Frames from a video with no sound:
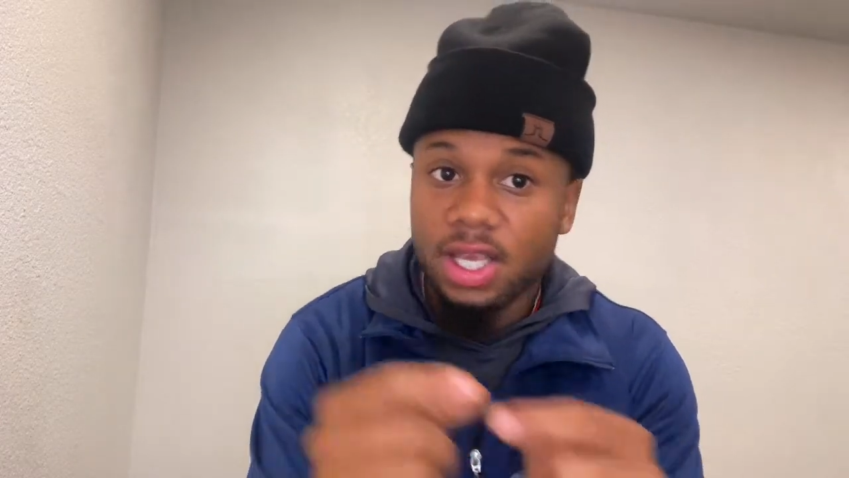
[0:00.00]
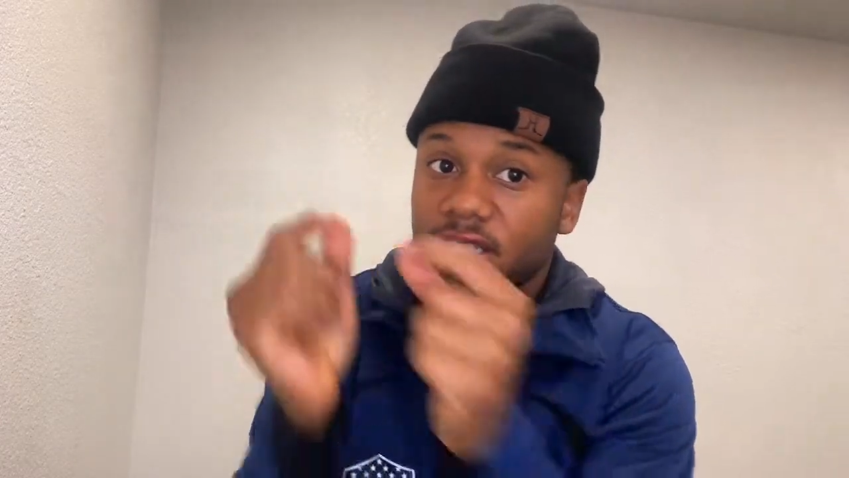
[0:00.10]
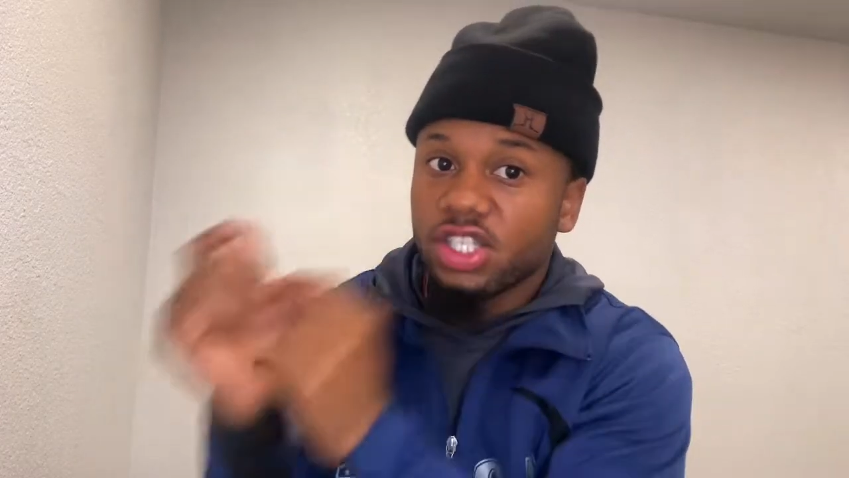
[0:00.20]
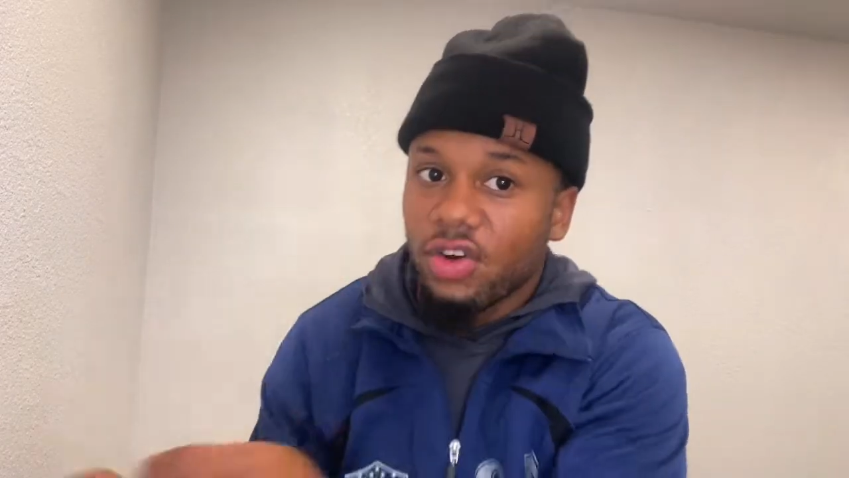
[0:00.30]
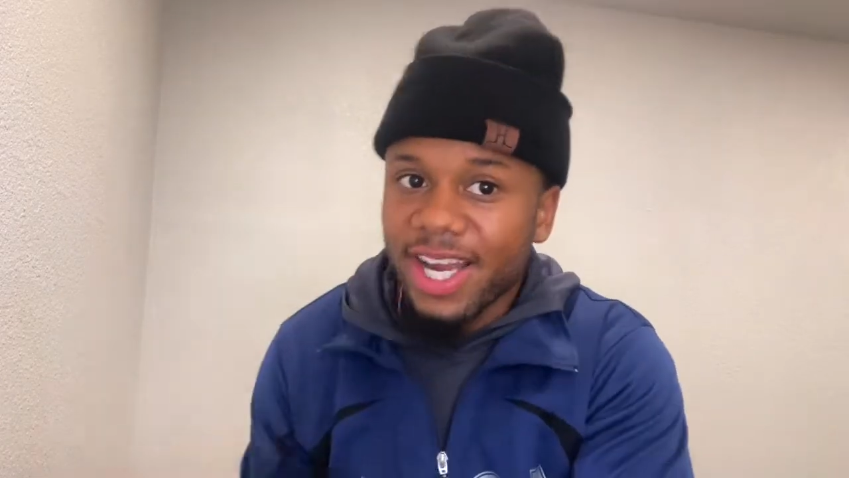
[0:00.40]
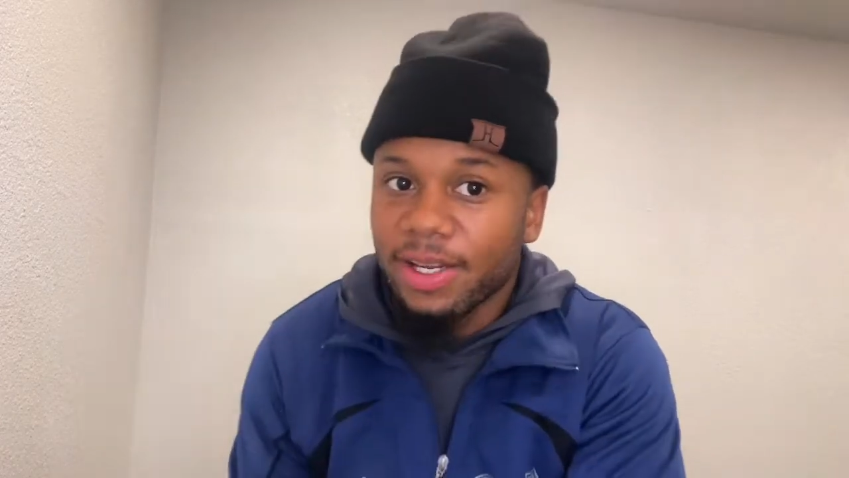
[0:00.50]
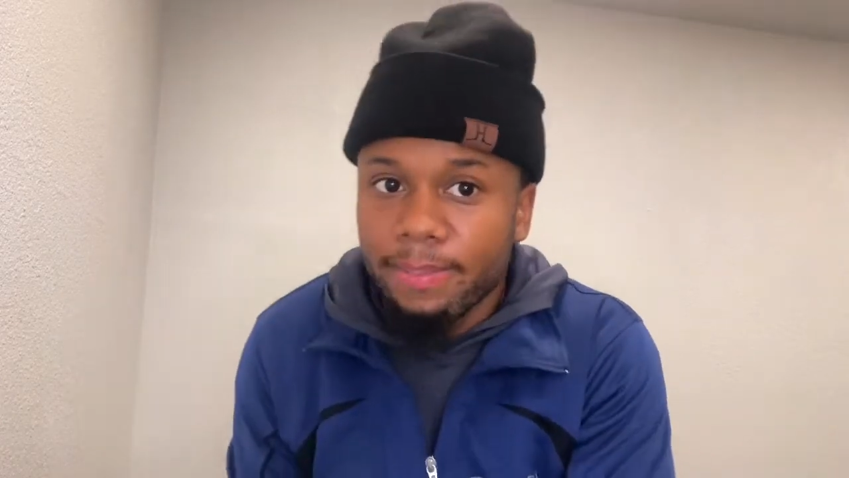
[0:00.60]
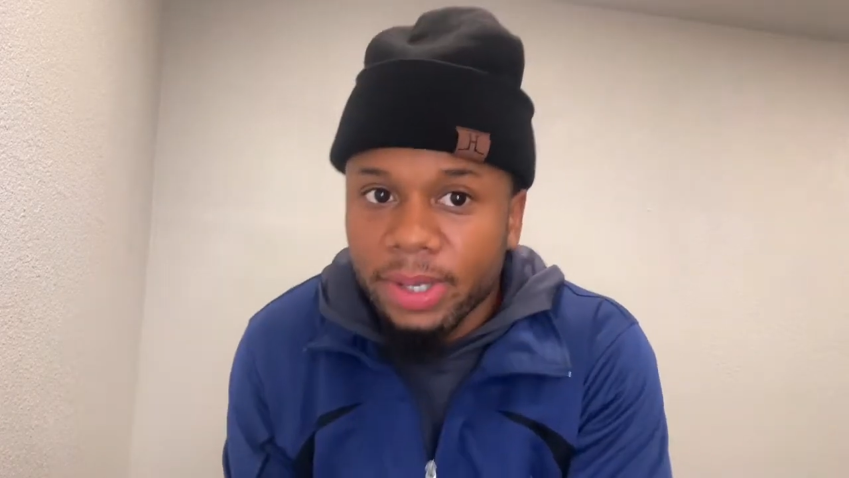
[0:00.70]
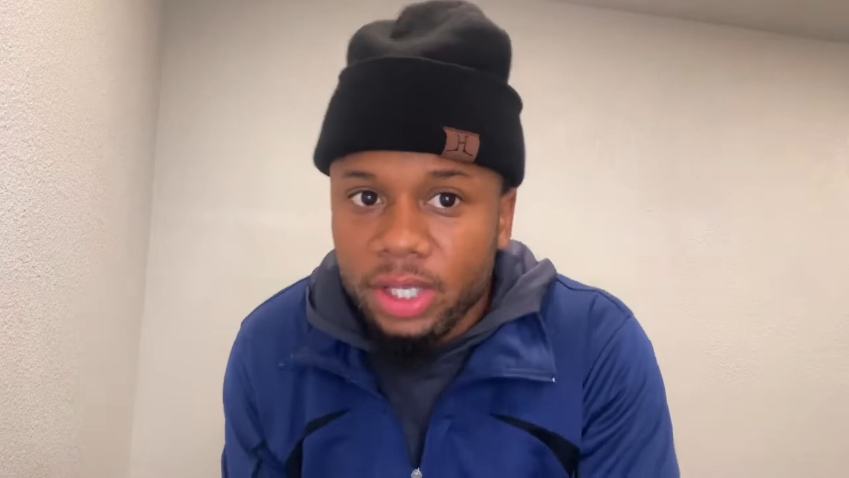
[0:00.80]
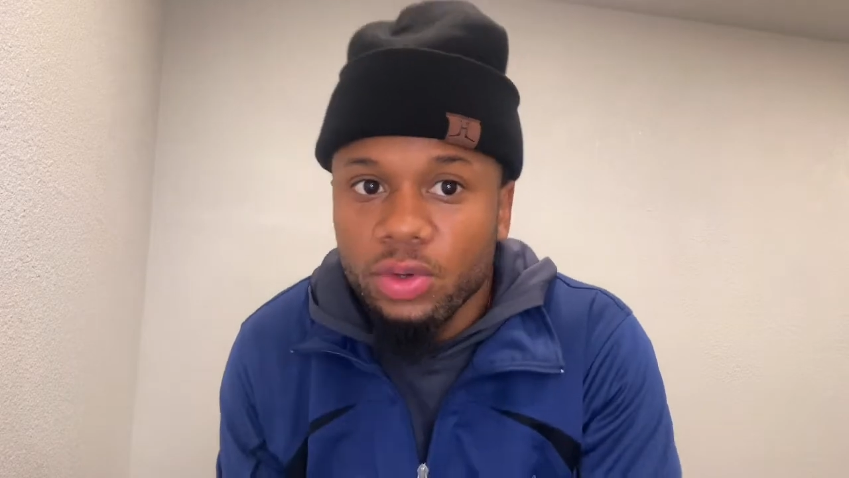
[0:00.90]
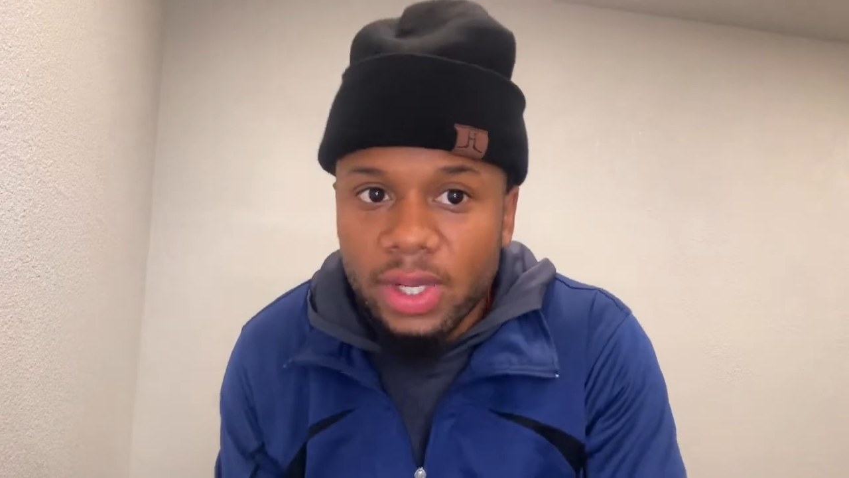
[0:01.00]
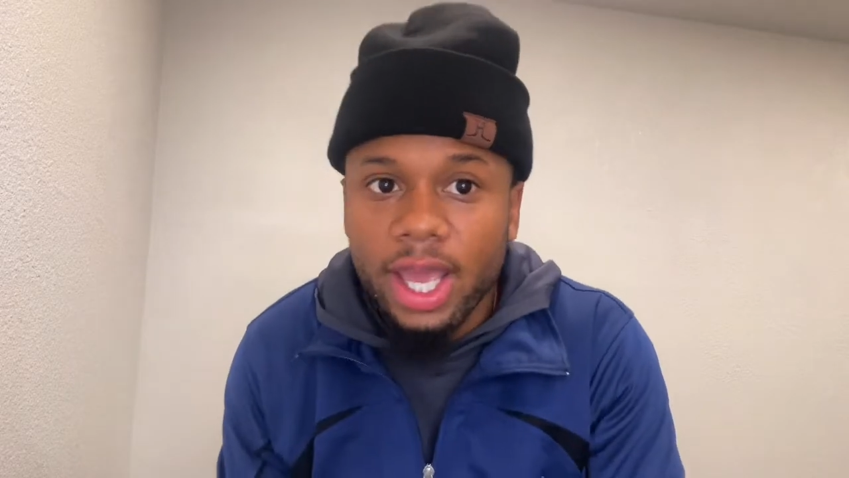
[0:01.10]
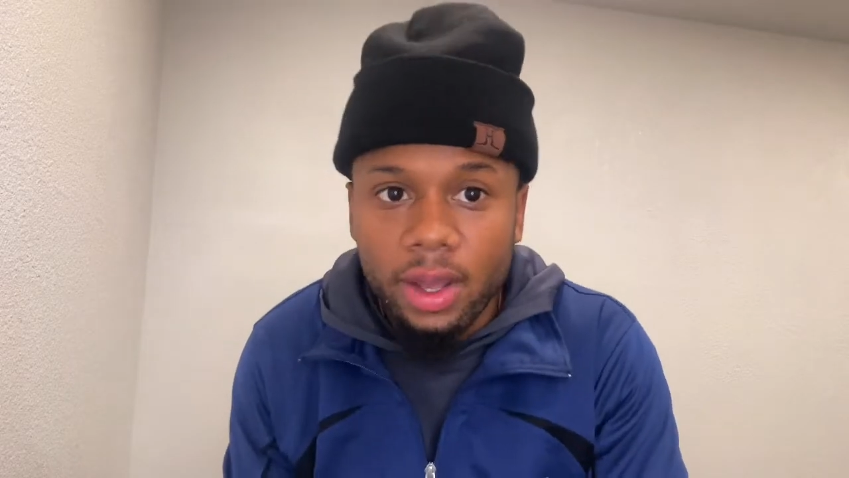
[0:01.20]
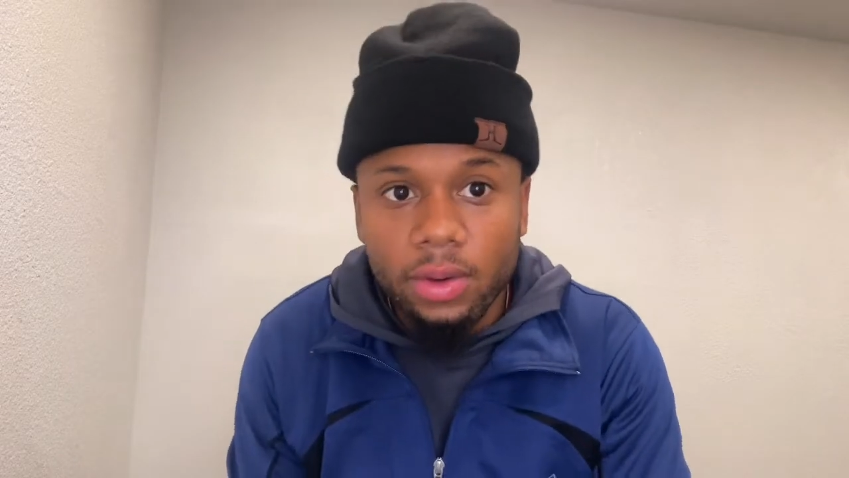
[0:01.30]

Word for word: to try to bring you down.